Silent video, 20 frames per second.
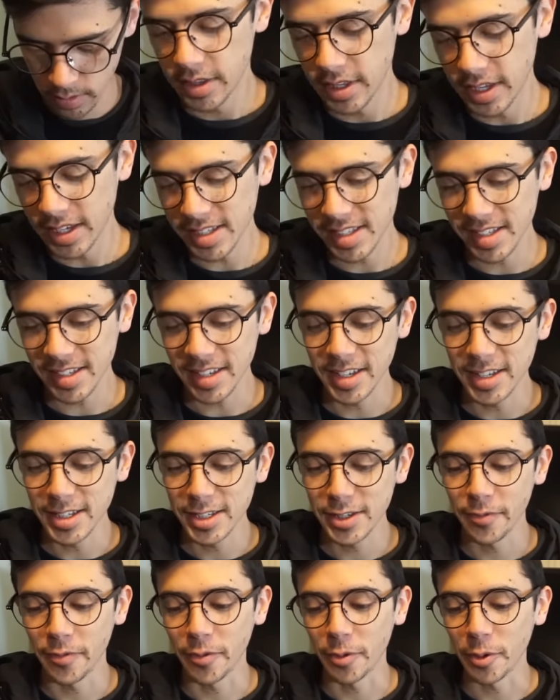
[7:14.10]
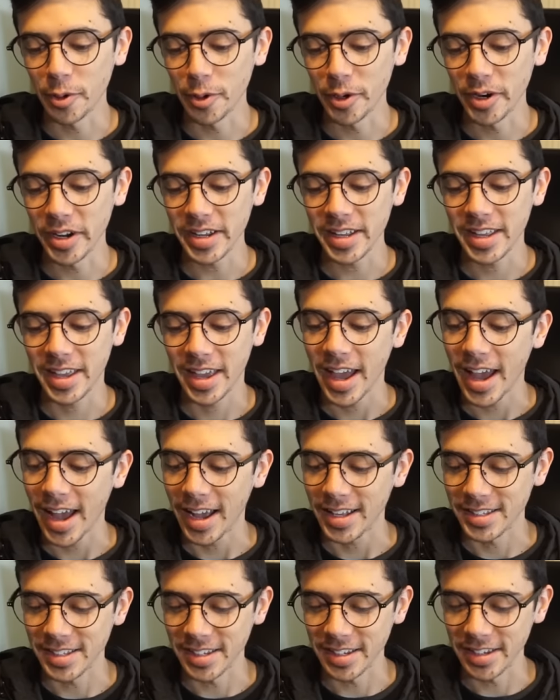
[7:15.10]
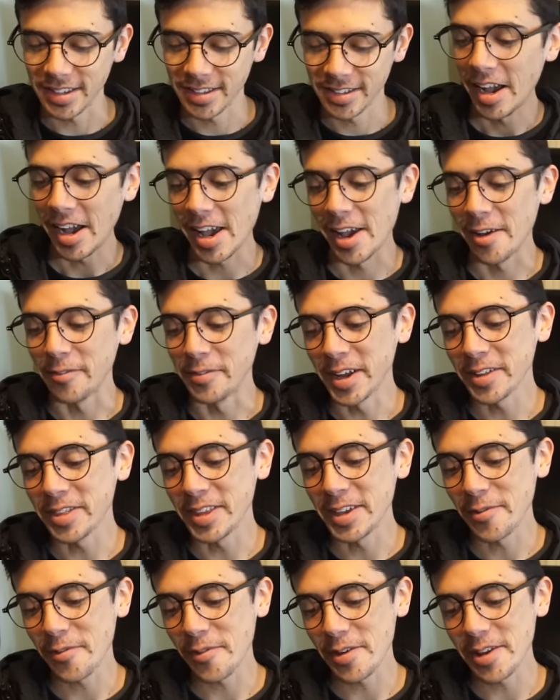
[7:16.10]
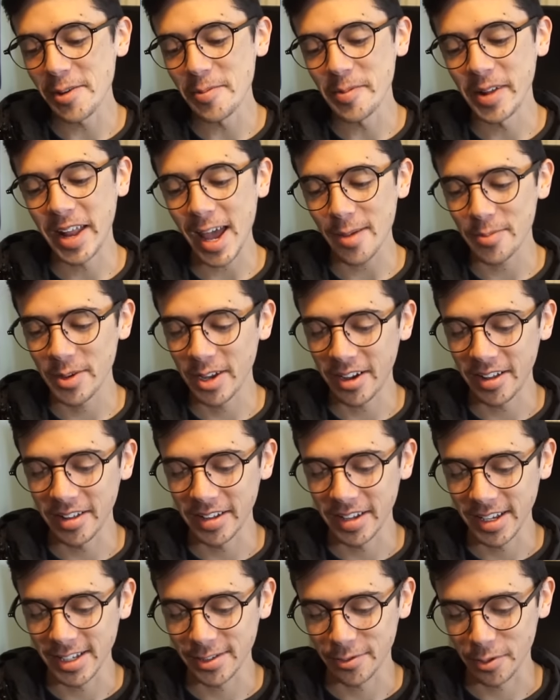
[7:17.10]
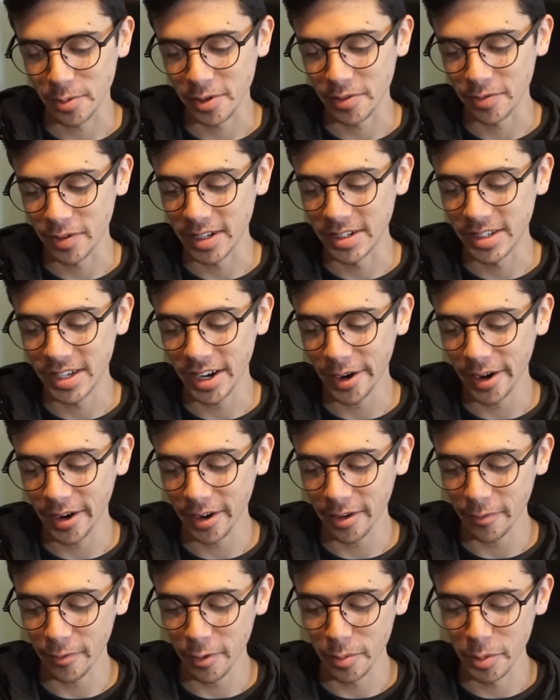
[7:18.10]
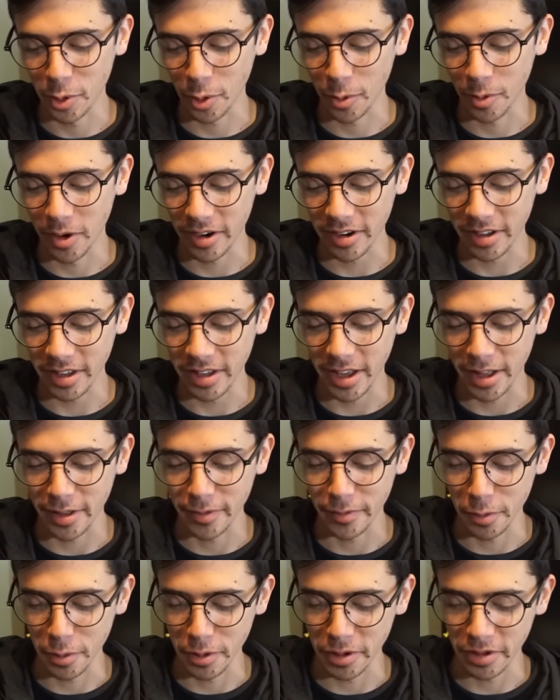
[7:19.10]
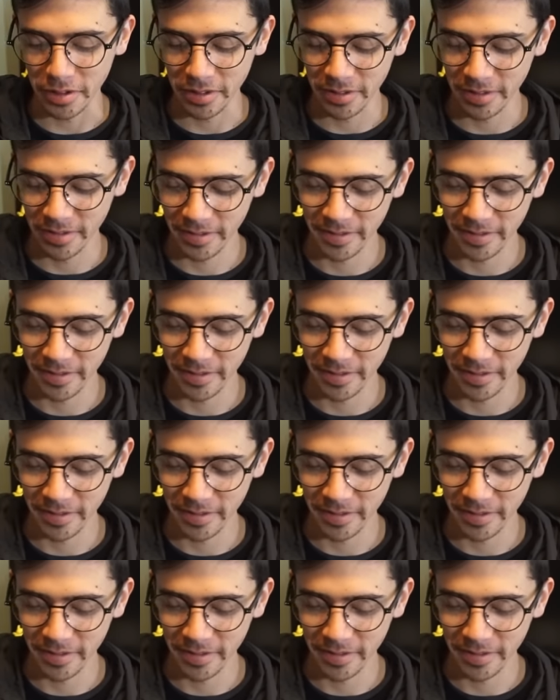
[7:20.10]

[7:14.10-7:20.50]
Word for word: This is for Cassie. I have nothing for you, but happy holidays from your friend Derek from Norwalk, California.